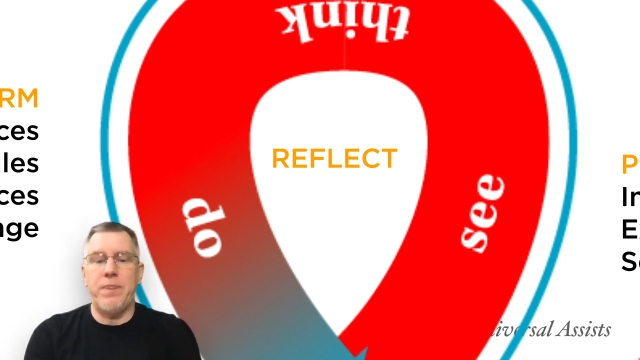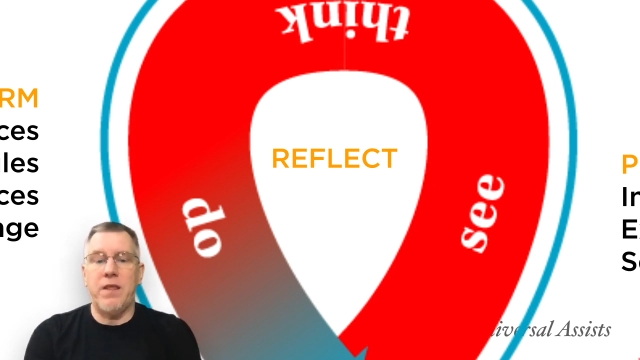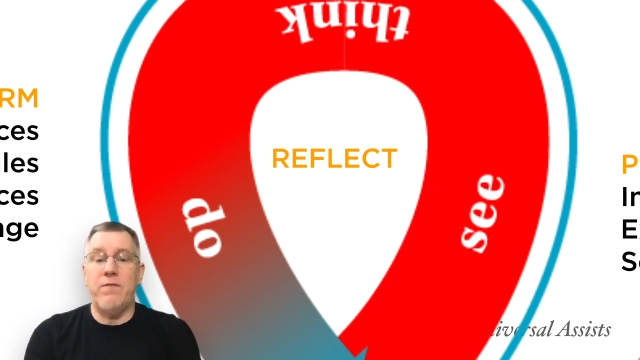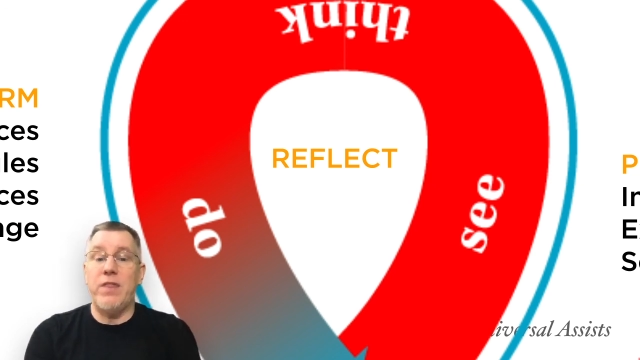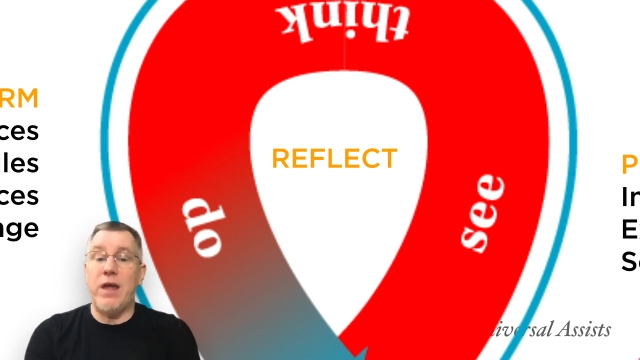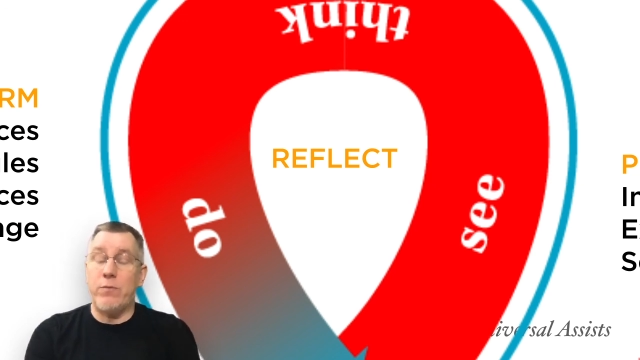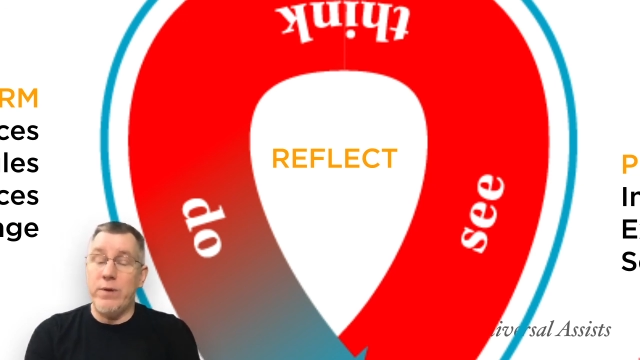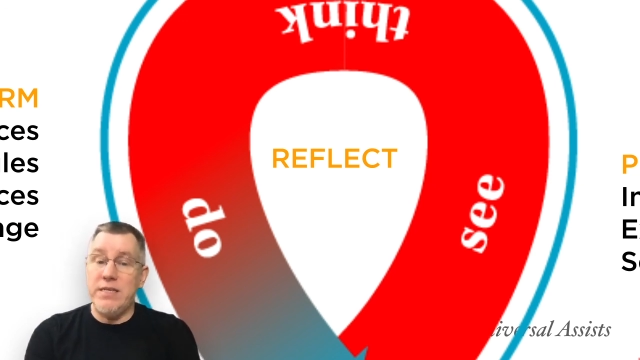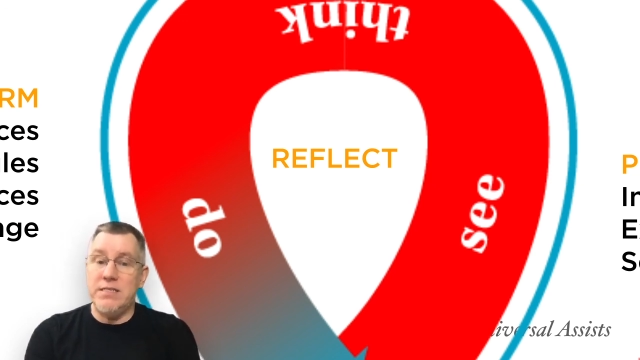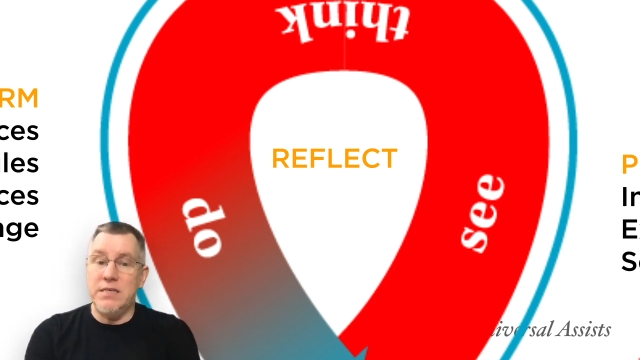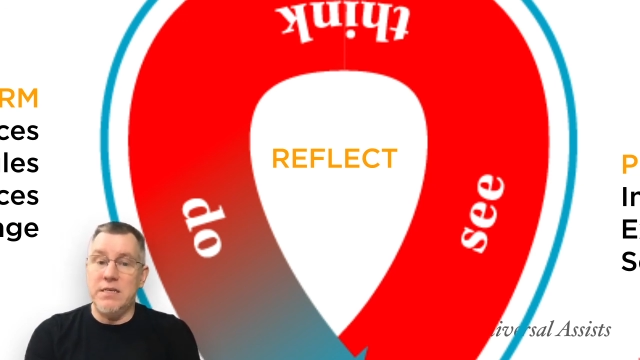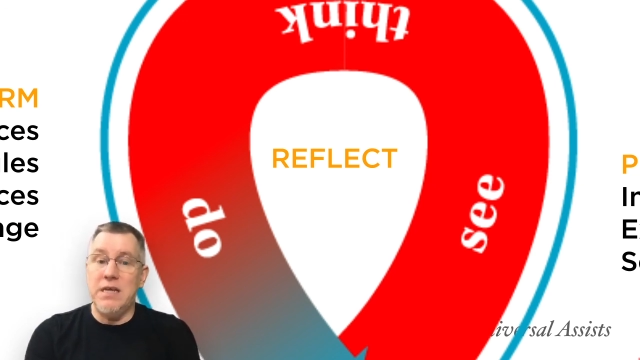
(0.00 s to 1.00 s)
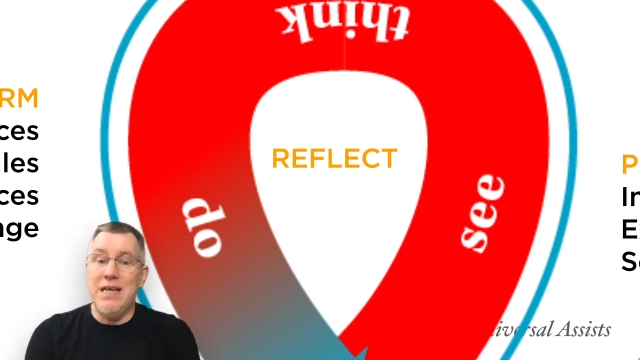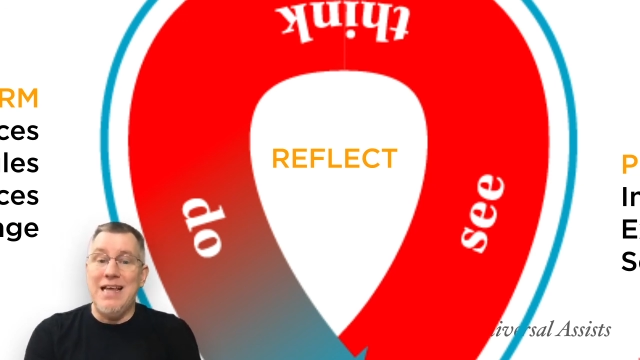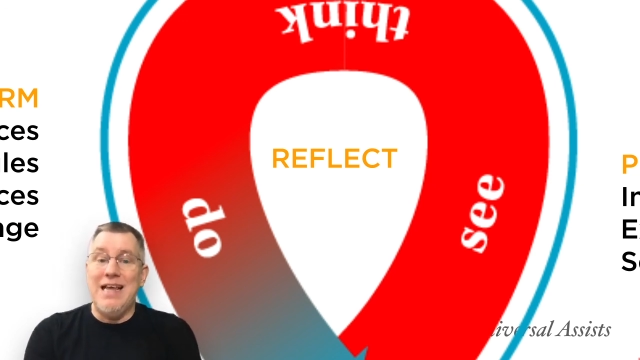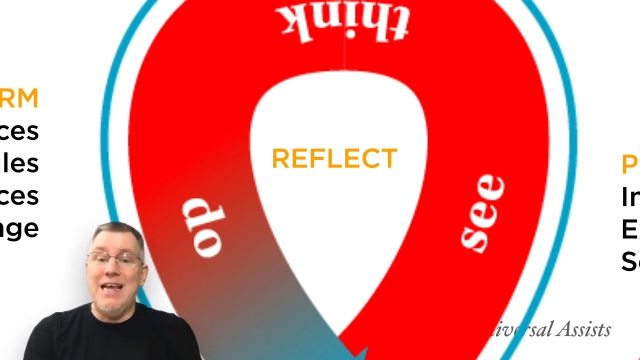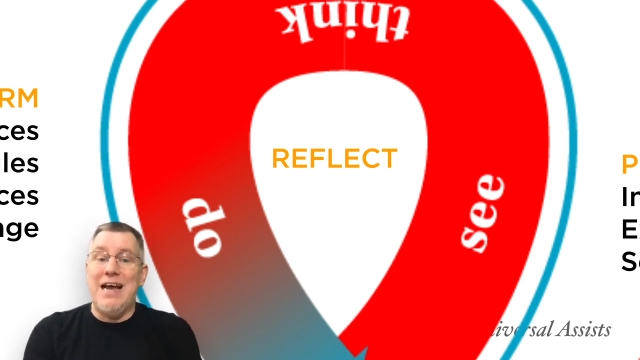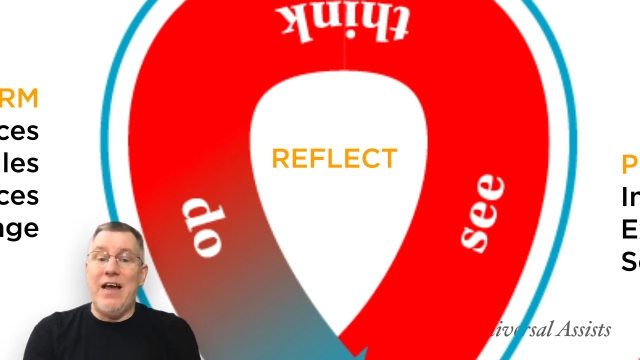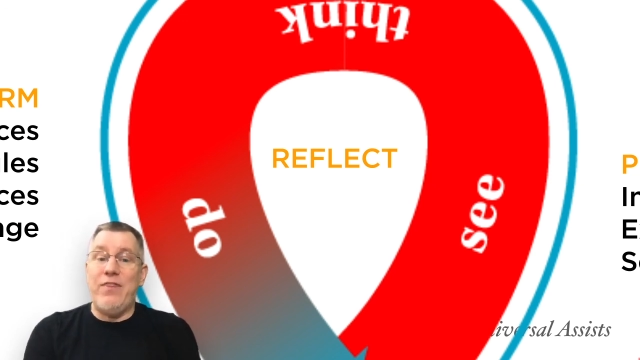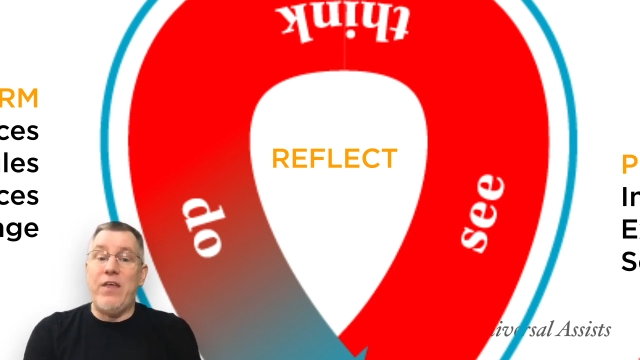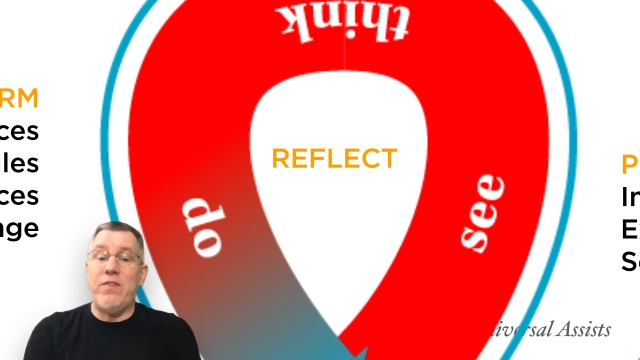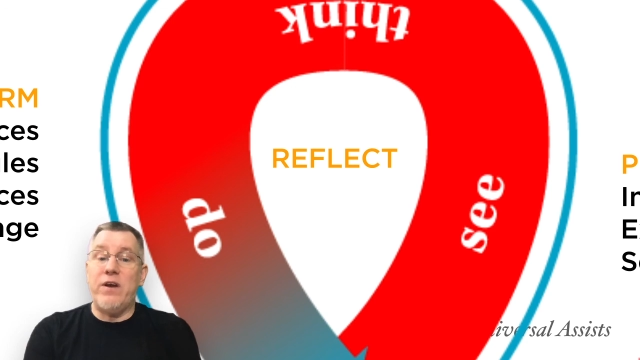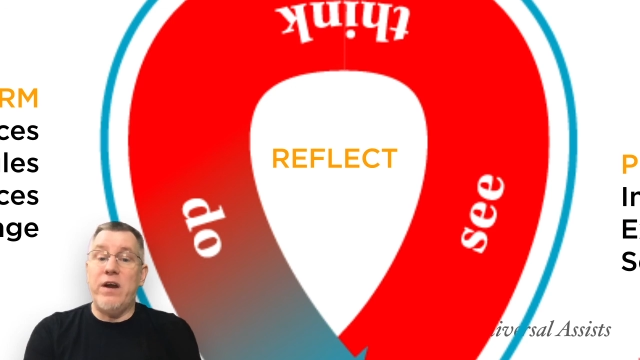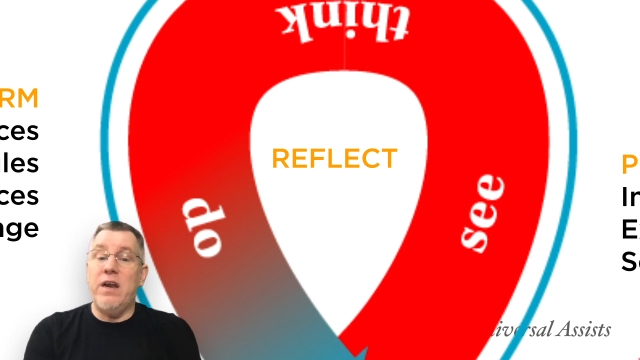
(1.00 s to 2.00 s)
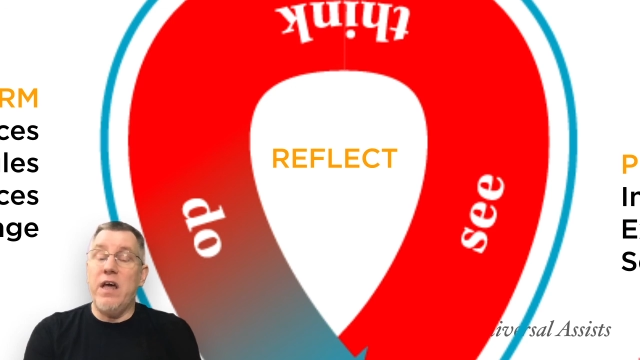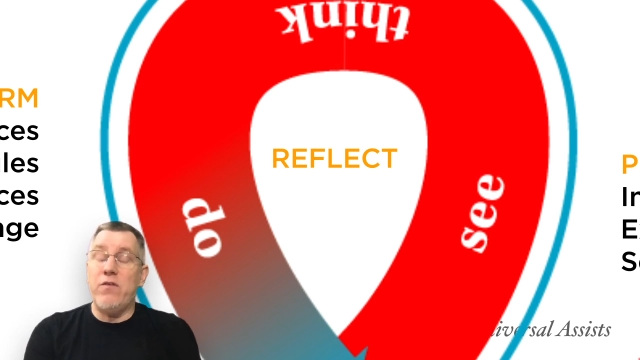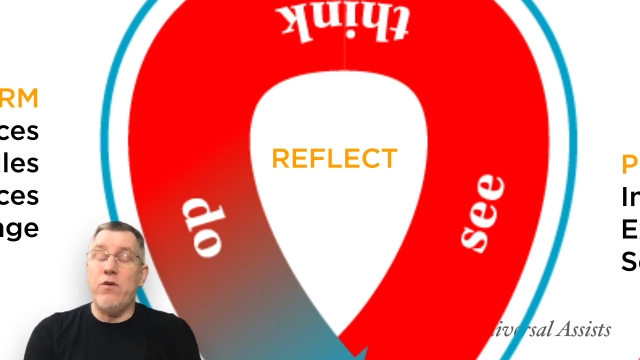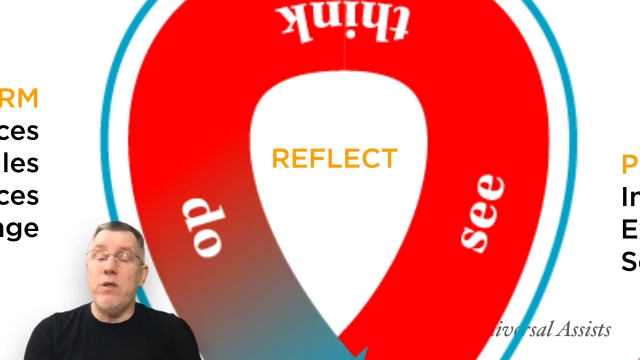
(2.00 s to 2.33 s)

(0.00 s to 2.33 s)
And for that reason, I think that another